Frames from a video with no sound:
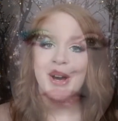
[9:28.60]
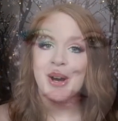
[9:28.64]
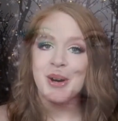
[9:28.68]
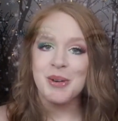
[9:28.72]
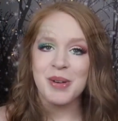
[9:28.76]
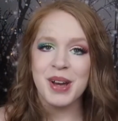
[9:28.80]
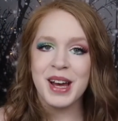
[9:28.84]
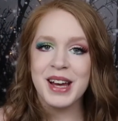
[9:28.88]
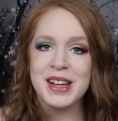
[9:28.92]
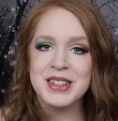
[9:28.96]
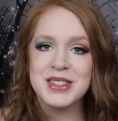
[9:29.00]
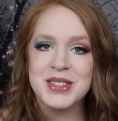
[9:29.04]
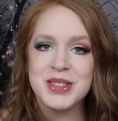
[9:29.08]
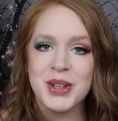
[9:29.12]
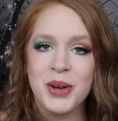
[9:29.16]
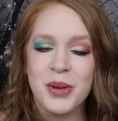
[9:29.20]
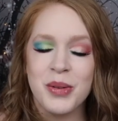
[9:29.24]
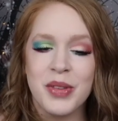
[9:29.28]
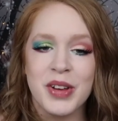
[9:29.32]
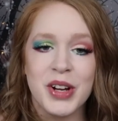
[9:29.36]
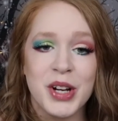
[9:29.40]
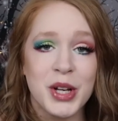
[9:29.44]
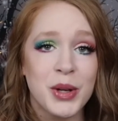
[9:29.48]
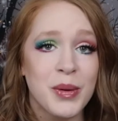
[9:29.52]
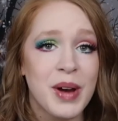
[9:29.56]
Okay, so
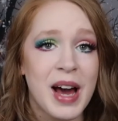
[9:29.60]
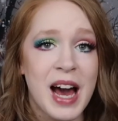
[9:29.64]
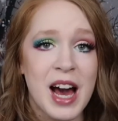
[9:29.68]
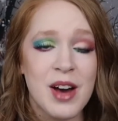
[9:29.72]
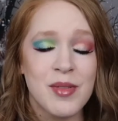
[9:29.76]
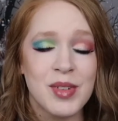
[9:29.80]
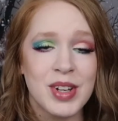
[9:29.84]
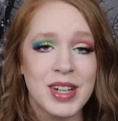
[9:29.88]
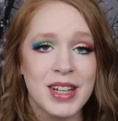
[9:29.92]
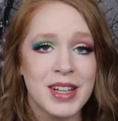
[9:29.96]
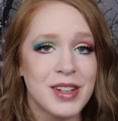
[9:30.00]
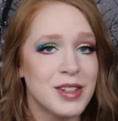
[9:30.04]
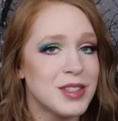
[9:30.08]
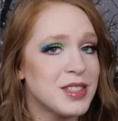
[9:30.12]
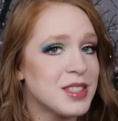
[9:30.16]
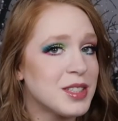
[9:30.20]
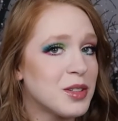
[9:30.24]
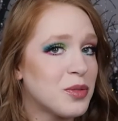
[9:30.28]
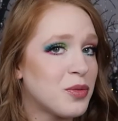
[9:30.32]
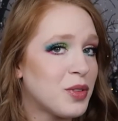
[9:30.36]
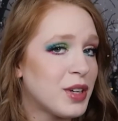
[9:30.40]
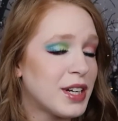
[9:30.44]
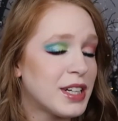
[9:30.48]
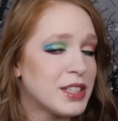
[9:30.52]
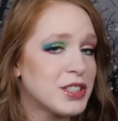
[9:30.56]
there you have it. Here's the
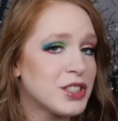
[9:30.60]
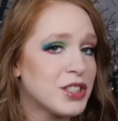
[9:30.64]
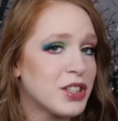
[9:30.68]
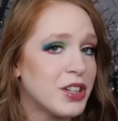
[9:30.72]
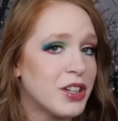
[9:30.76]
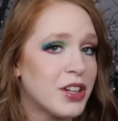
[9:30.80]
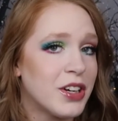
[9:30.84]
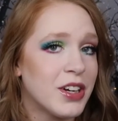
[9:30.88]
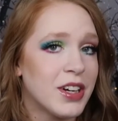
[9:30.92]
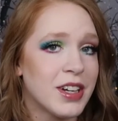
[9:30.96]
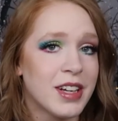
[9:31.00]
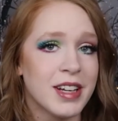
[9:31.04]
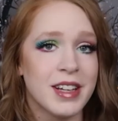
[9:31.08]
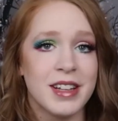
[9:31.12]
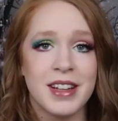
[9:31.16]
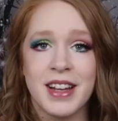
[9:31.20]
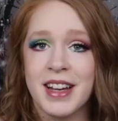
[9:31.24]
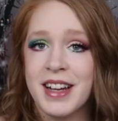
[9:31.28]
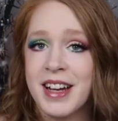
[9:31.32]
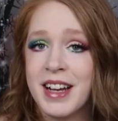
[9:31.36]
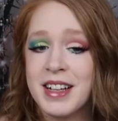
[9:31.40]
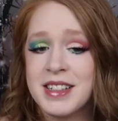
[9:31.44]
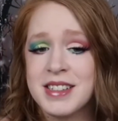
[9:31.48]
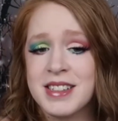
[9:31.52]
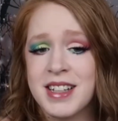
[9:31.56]
finished look. Like
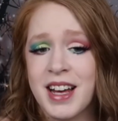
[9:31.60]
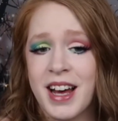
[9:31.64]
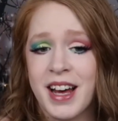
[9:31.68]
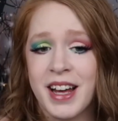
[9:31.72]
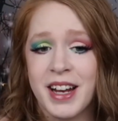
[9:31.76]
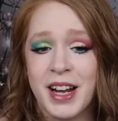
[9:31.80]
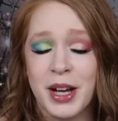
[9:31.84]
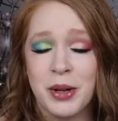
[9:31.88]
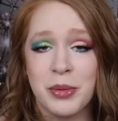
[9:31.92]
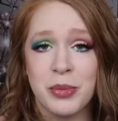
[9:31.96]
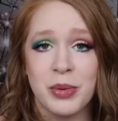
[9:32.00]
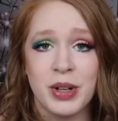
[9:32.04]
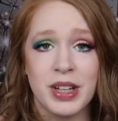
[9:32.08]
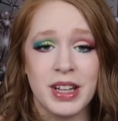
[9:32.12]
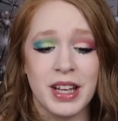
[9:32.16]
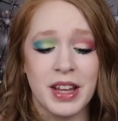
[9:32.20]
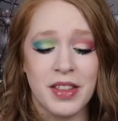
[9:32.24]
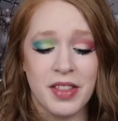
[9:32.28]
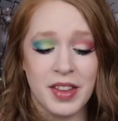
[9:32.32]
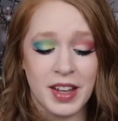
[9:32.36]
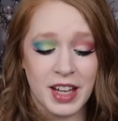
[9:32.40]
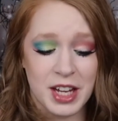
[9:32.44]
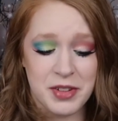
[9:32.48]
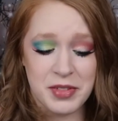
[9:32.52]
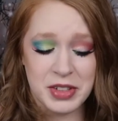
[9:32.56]
I said, I really
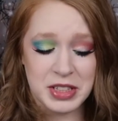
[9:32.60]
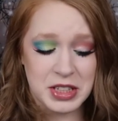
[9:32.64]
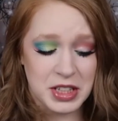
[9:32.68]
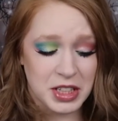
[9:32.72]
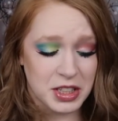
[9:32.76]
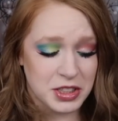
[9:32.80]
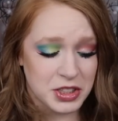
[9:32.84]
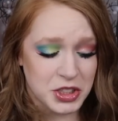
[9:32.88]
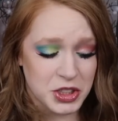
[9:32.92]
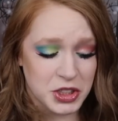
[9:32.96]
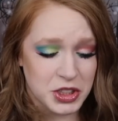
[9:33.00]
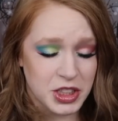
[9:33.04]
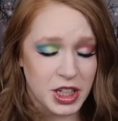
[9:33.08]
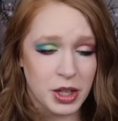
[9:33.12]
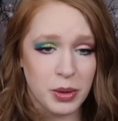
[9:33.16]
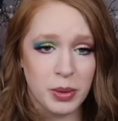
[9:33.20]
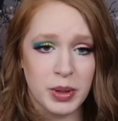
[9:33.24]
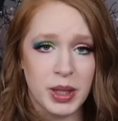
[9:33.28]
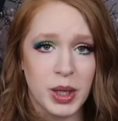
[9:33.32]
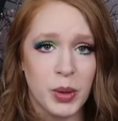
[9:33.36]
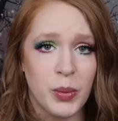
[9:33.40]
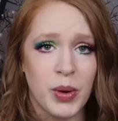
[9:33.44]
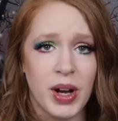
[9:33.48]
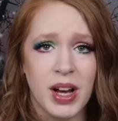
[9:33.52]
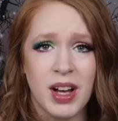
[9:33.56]
think everything turned out
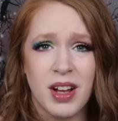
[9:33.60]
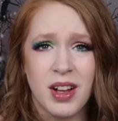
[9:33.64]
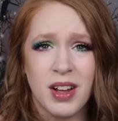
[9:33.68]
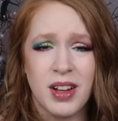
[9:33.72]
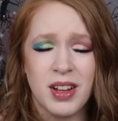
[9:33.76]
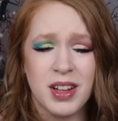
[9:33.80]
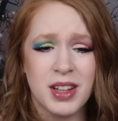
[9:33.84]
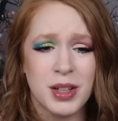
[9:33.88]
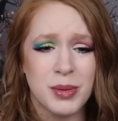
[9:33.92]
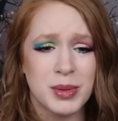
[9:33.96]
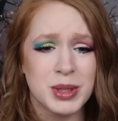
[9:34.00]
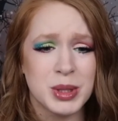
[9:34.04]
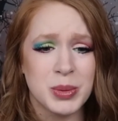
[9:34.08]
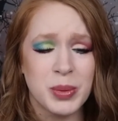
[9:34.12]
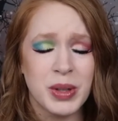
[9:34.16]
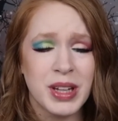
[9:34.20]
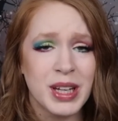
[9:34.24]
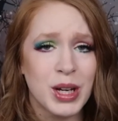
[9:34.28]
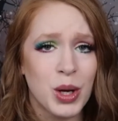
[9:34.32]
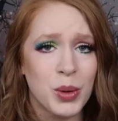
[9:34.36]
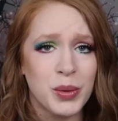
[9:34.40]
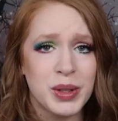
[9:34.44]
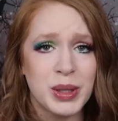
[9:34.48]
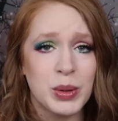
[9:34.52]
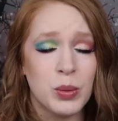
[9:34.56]
really well. There was really
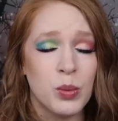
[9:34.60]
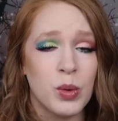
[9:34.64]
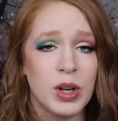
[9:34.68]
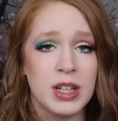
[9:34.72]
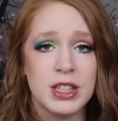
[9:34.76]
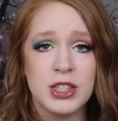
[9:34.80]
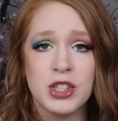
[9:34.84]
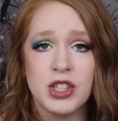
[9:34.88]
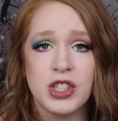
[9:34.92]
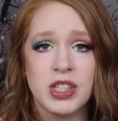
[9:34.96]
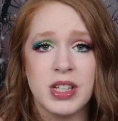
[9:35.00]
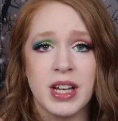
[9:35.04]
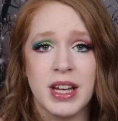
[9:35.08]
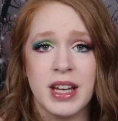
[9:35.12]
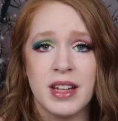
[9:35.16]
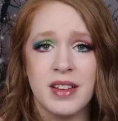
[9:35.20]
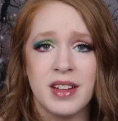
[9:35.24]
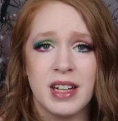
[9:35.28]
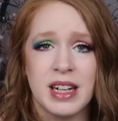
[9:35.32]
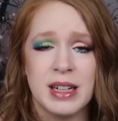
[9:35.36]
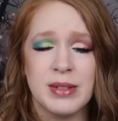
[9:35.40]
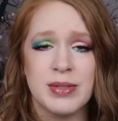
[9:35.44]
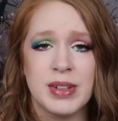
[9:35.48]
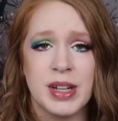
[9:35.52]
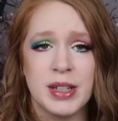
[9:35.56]
only one shade that
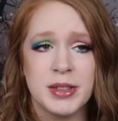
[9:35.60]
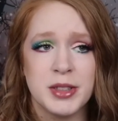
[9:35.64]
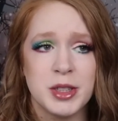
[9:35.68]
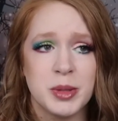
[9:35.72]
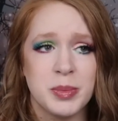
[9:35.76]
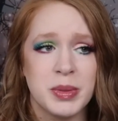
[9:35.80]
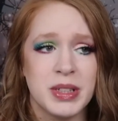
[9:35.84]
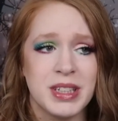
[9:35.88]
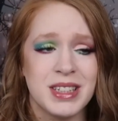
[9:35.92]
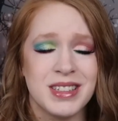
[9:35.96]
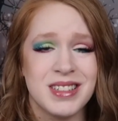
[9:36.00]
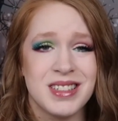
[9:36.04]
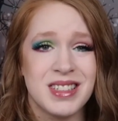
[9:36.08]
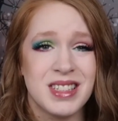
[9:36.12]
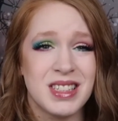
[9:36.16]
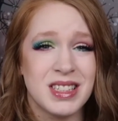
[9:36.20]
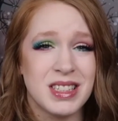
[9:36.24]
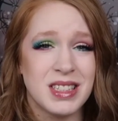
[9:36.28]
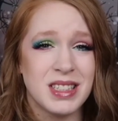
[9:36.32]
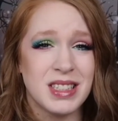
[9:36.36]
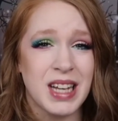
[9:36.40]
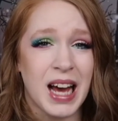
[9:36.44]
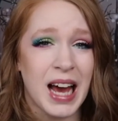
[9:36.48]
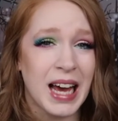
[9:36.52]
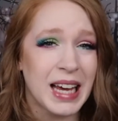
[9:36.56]
I found to be a
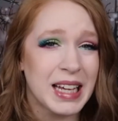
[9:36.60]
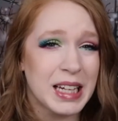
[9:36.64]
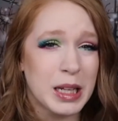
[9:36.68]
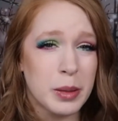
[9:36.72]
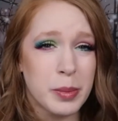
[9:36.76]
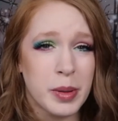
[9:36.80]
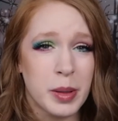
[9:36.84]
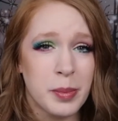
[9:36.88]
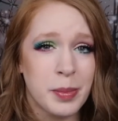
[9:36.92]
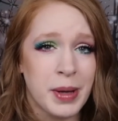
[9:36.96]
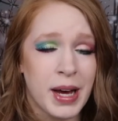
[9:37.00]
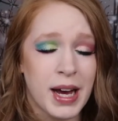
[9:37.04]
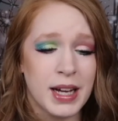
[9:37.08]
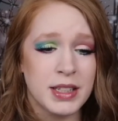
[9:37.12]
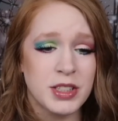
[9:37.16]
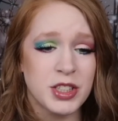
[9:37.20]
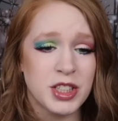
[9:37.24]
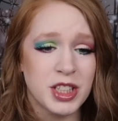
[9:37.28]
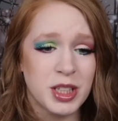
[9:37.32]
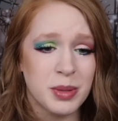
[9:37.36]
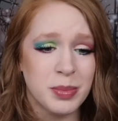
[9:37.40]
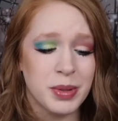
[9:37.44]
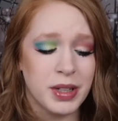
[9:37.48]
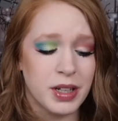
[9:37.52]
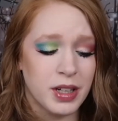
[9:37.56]
tiny bit
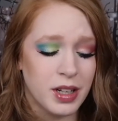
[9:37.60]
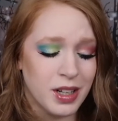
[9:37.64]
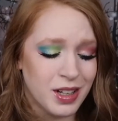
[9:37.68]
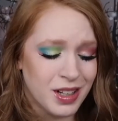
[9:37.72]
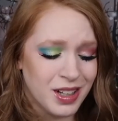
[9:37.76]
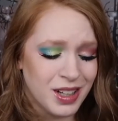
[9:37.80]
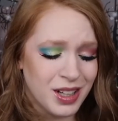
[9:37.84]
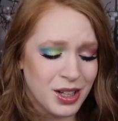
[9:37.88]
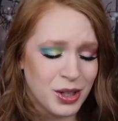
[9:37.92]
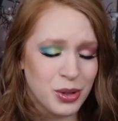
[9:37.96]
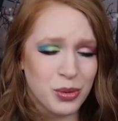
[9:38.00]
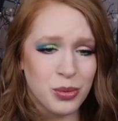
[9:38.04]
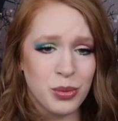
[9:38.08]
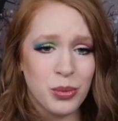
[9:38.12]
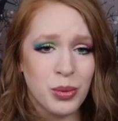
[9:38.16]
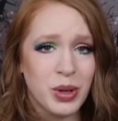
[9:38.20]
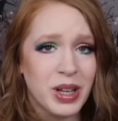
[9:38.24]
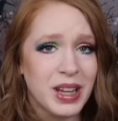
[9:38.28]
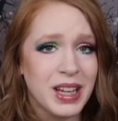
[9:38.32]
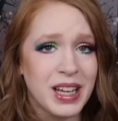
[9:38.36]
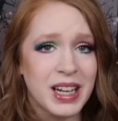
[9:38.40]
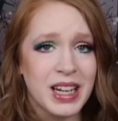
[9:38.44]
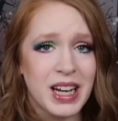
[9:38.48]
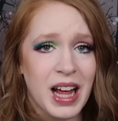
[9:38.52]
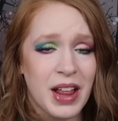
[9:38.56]
patchy, but
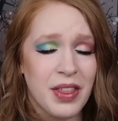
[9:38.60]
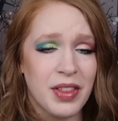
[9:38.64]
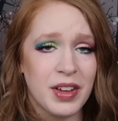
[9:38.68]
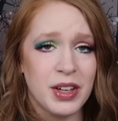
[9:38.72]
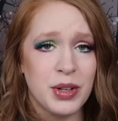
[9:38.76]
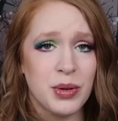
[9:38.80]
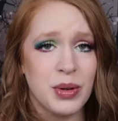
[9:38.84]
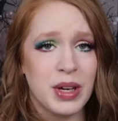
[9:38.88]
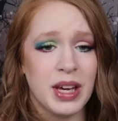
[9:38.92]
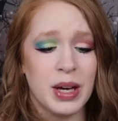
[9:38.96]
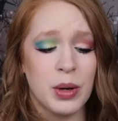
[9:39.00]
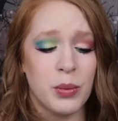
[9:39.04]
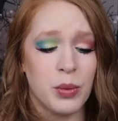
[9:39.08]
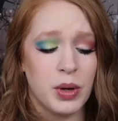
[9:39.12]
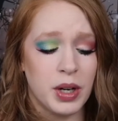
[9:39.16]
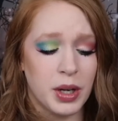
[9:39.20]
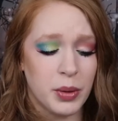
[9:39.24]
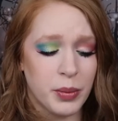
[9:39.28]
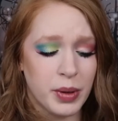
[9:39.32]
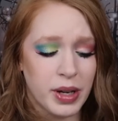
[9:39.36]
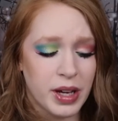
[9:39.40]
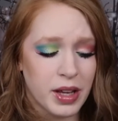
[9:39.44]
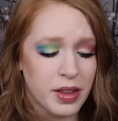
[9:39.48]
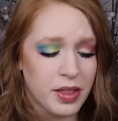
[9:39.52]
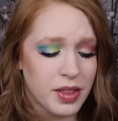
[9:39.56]
really nothing you can't work
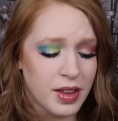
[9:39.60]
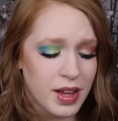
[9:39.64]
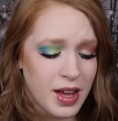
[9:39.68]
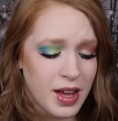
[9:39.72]
with.